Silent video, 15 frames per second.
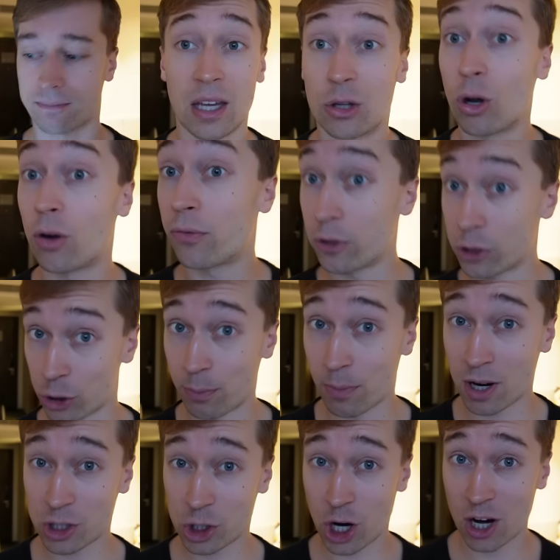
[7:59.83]
It offers a
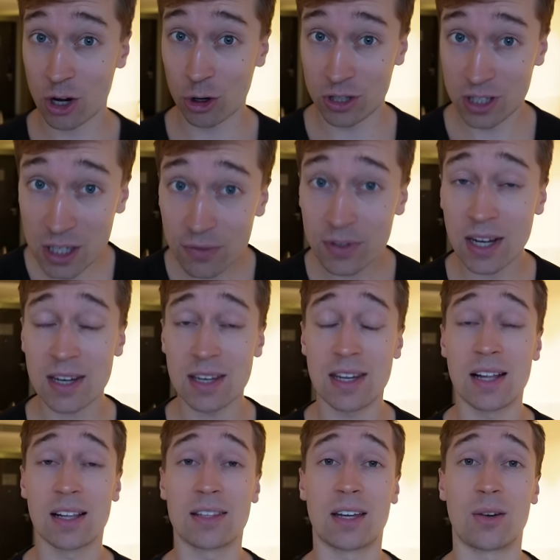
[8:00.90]
much higher dividend
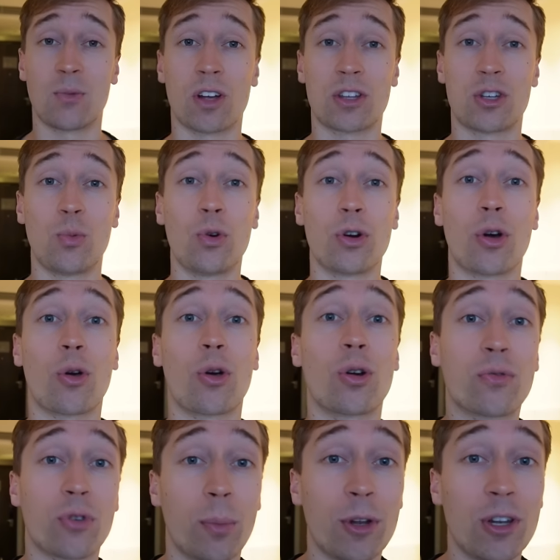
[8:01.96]
yield what you would
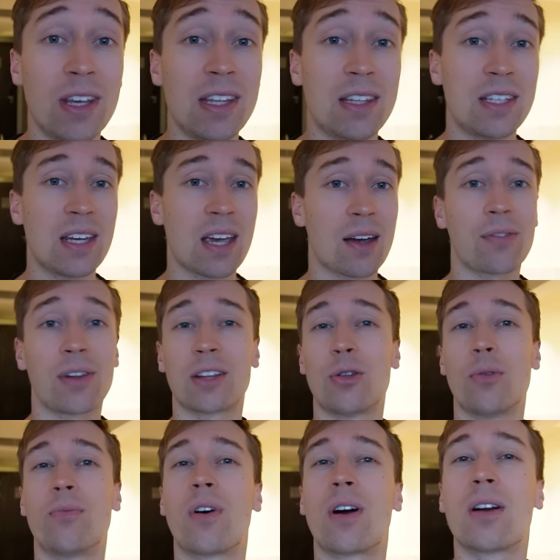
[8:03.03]
earn from an ETF
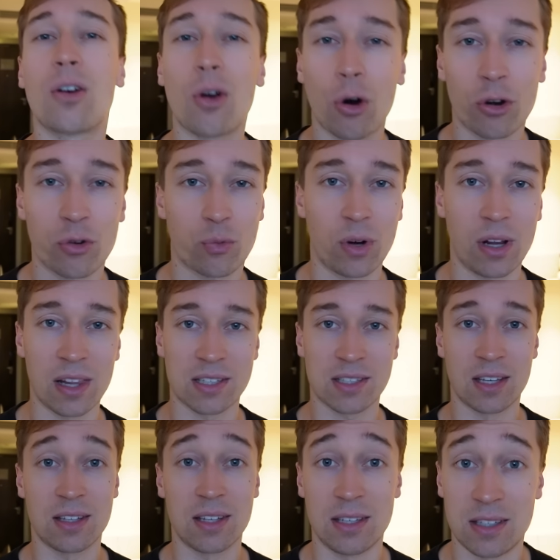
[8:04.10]
like the Vanguard Real
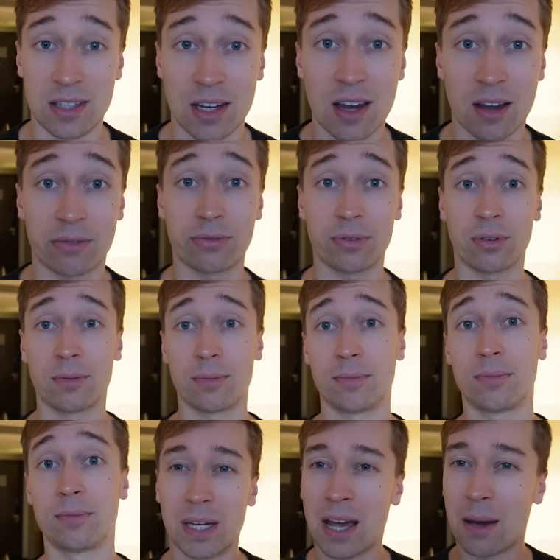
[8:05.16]
Estate ETF.
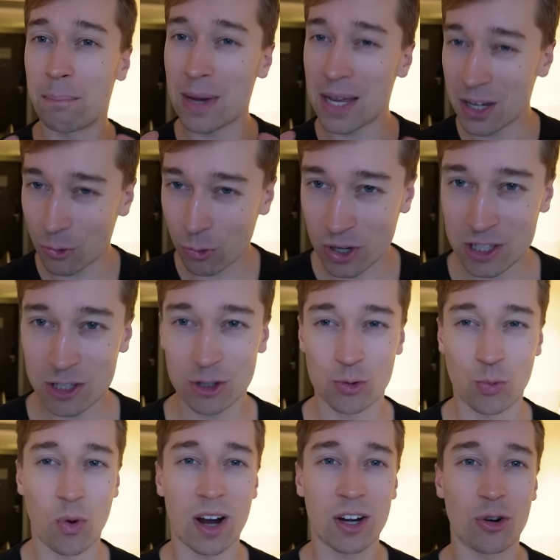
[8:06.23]
But there are many
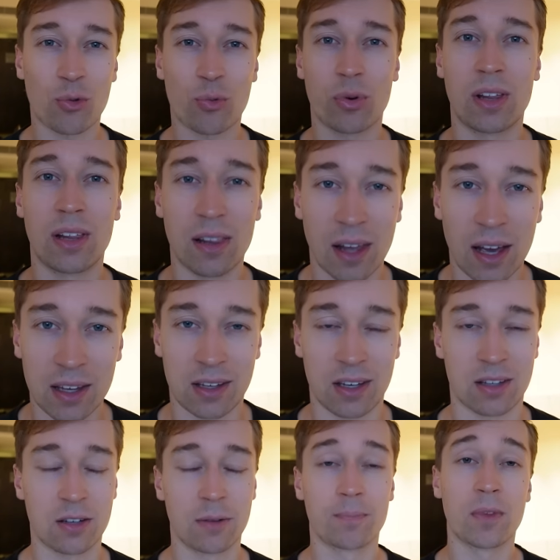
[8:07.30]
reasons why I don't really like
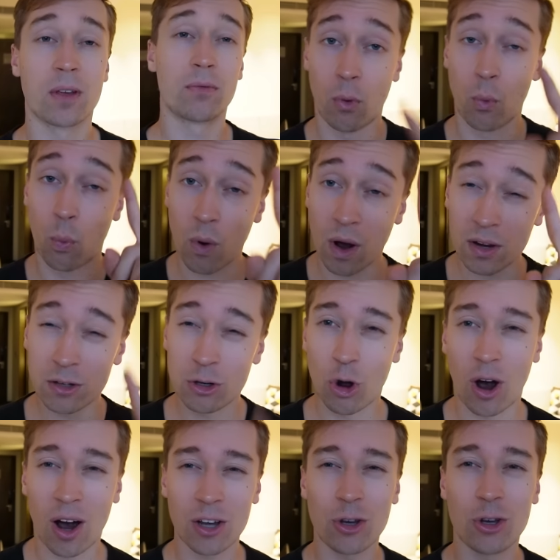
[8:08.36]
it. For one,
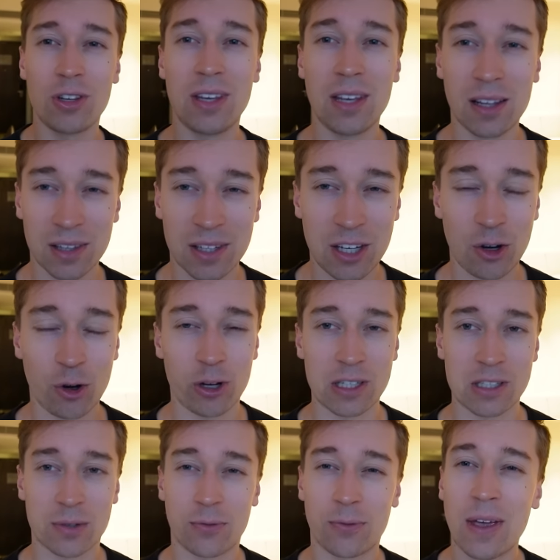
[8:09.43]
the higher yield here
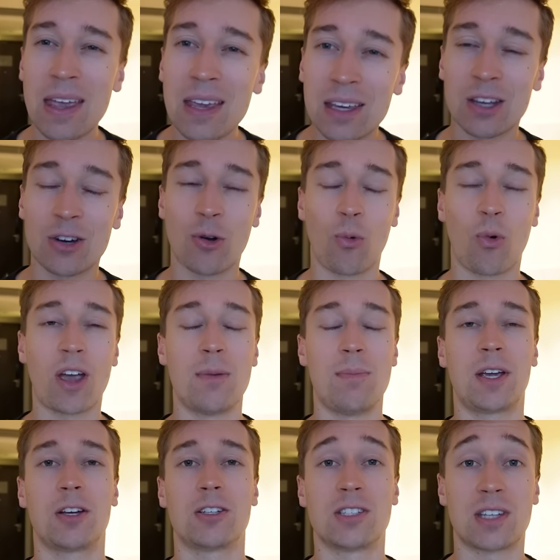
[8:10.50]
is fake in a way
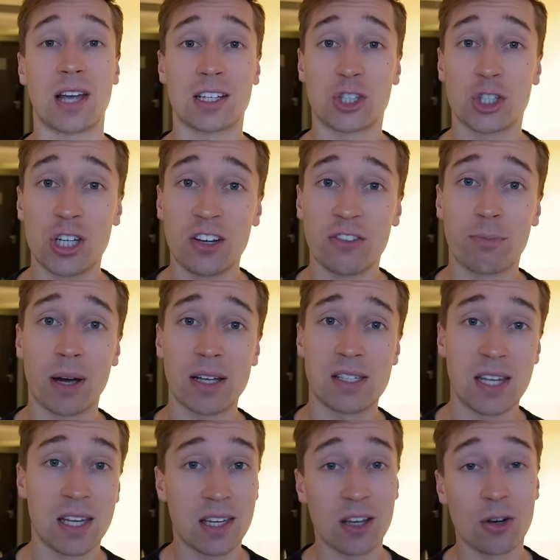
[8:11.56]
because it's achieved by
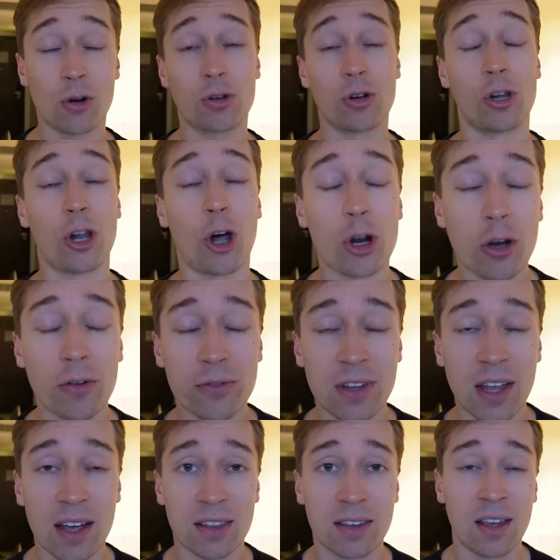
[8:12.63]
taking on a lot of
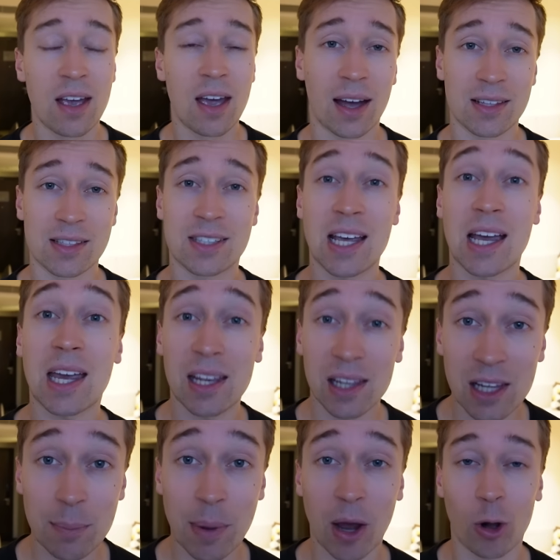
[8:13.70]
debt, and
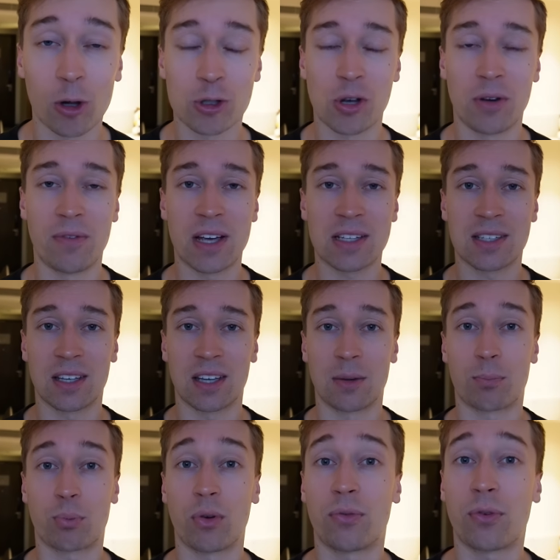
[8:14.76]
secondly, by also investing
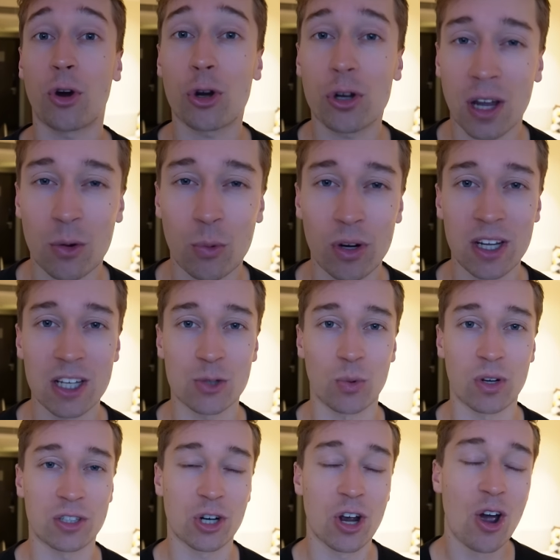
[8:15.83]
in preferred equities
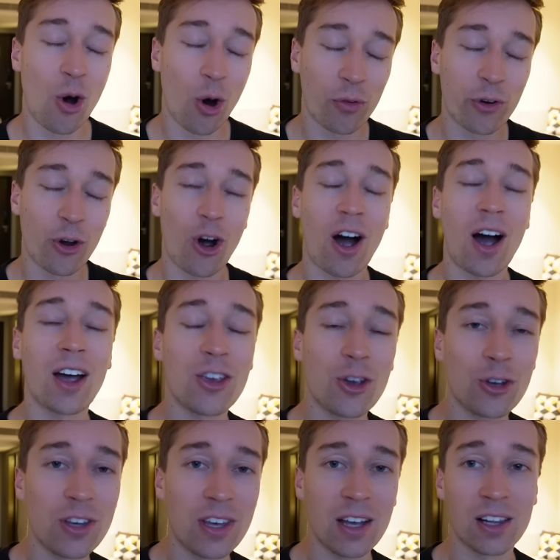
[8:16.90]
which offer a higher
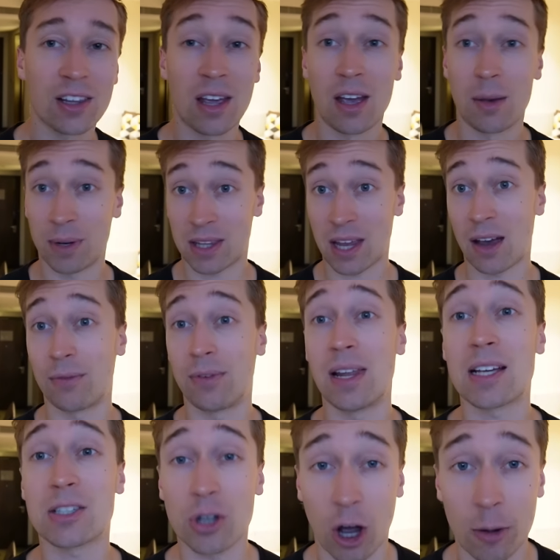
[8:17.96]
yield but have
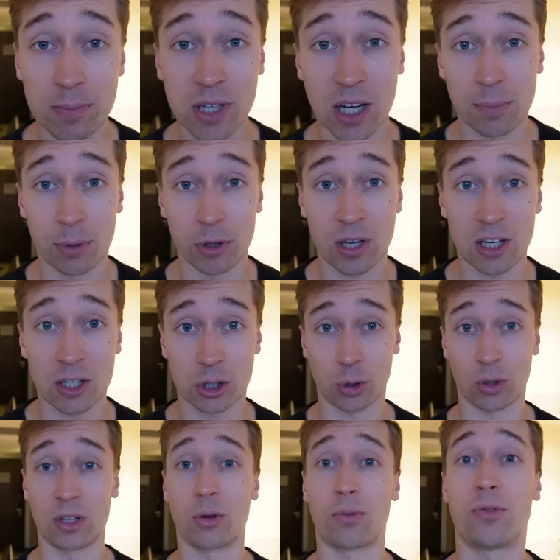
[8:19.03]
less upside
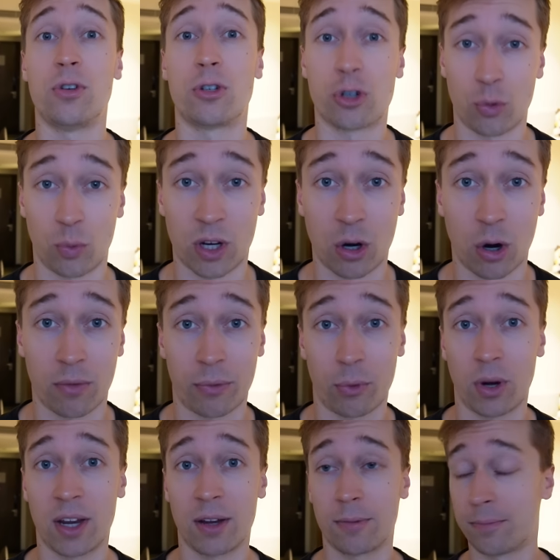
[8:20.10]
potential in a future
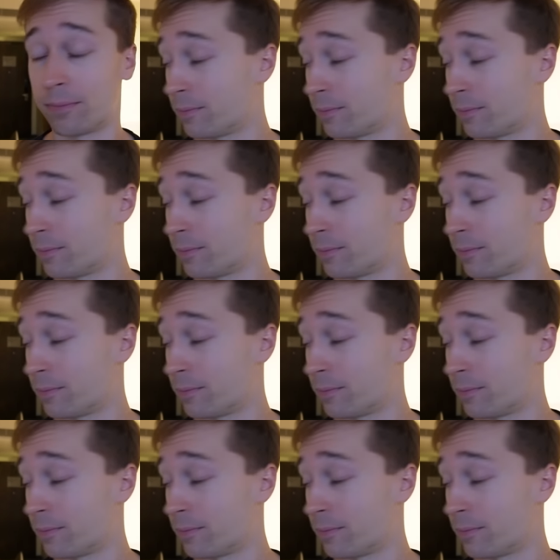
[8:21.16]
recovery.